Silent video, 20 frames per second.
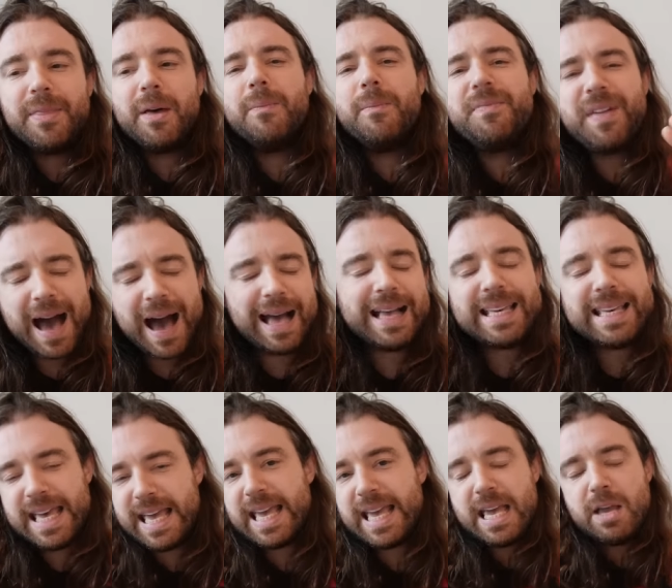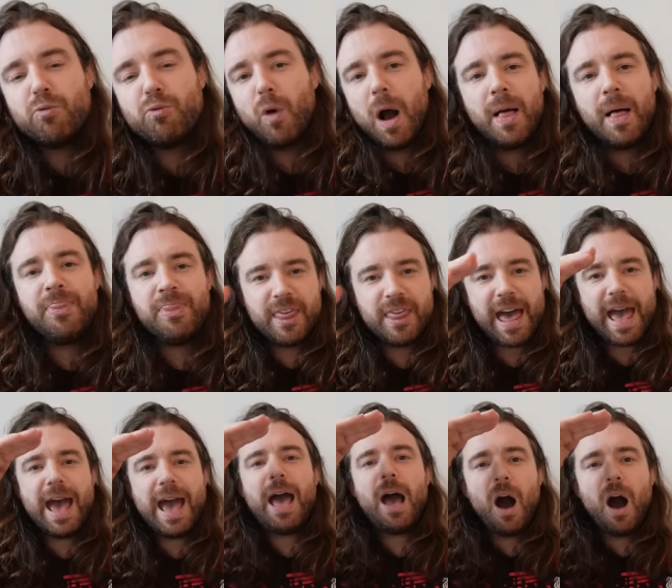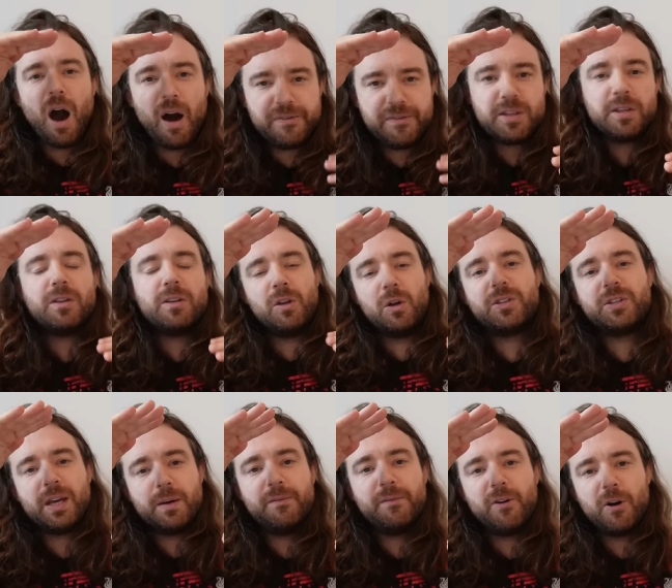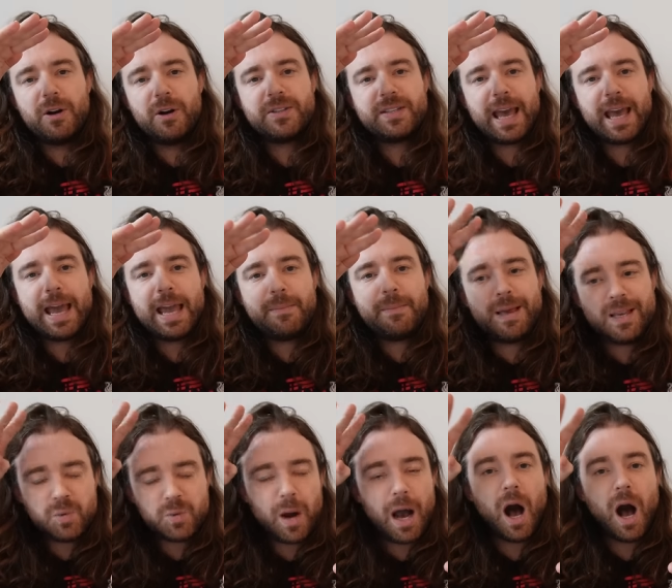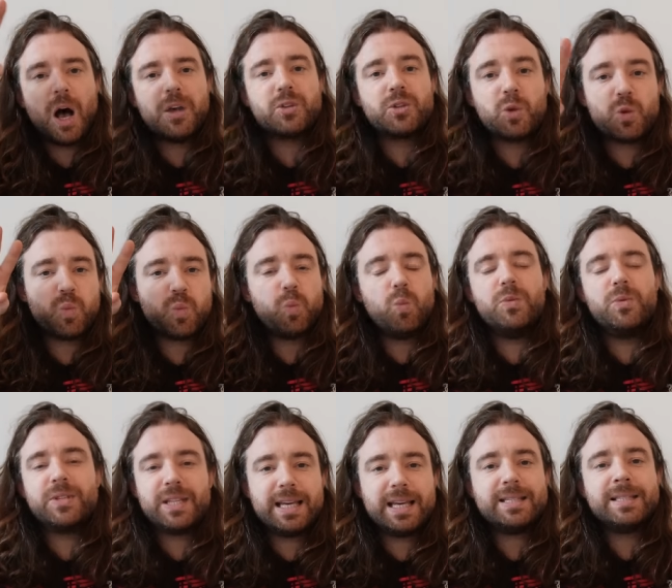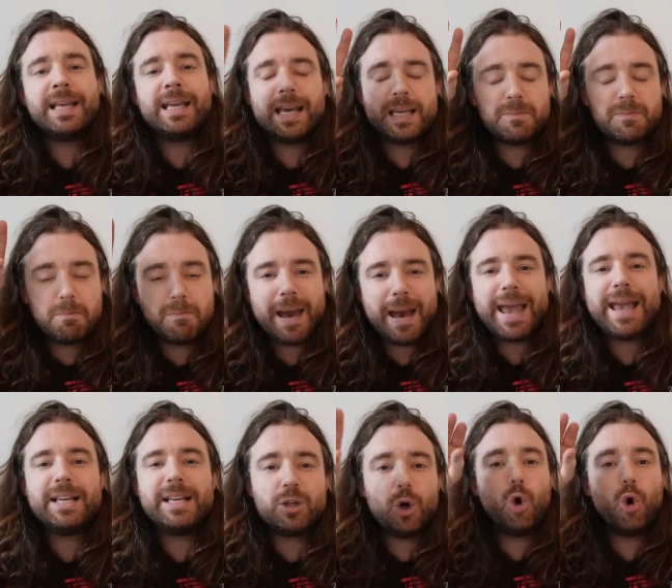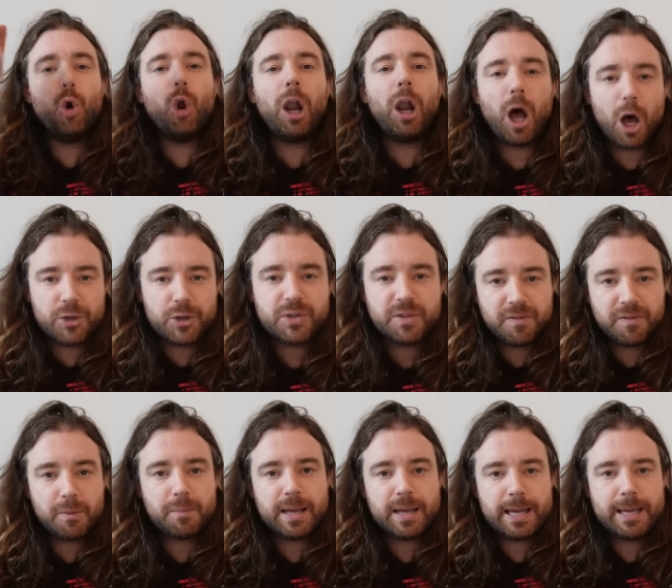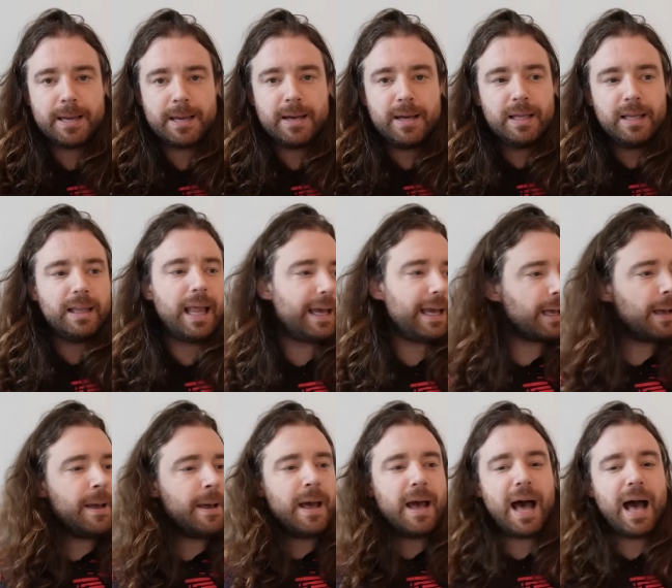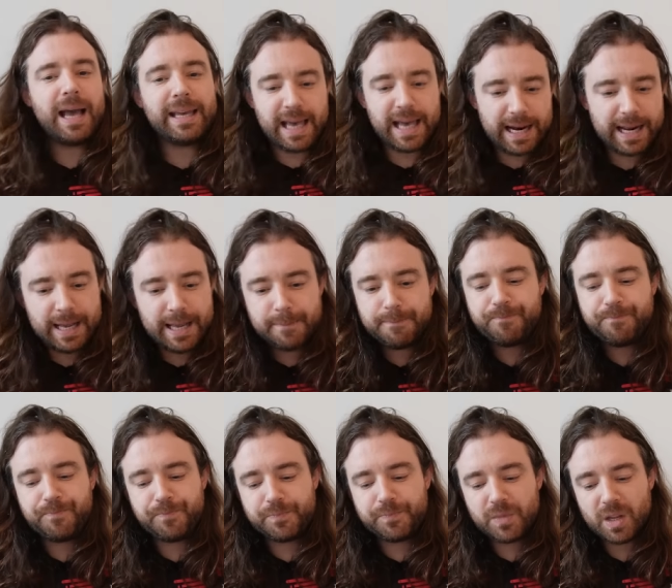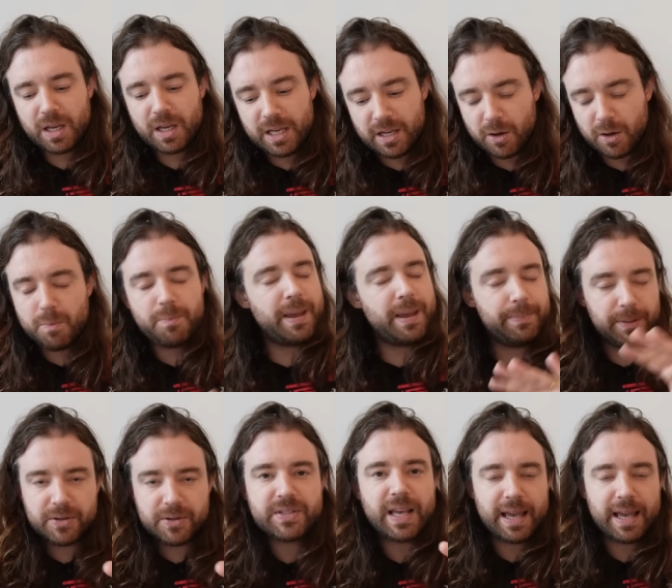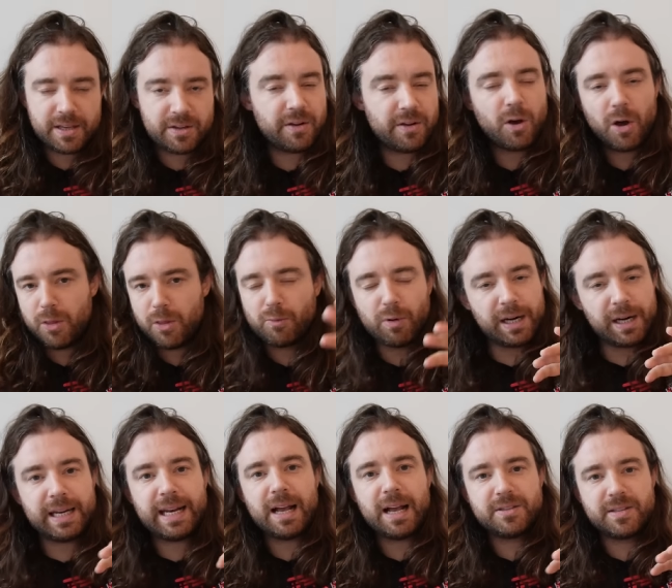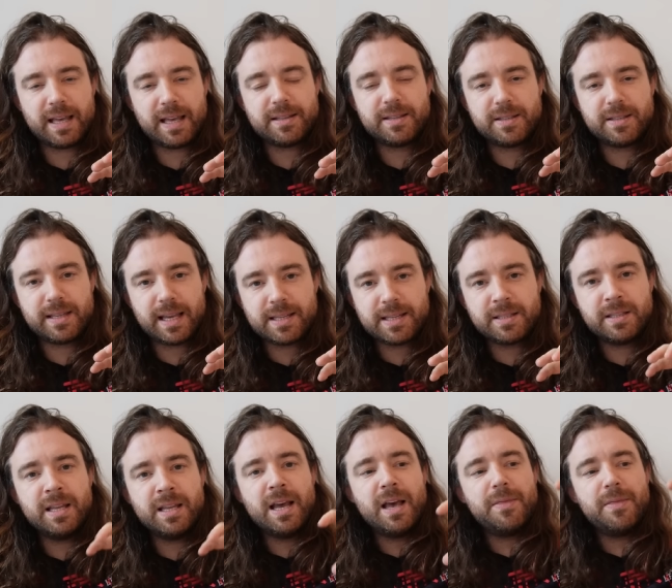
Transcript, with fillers: that key run there after the Nottingham Forest game is where Arsenal's season is made or lost for me. Like, I get it you know, people will say, you know, you've got the run in now to the end of the season.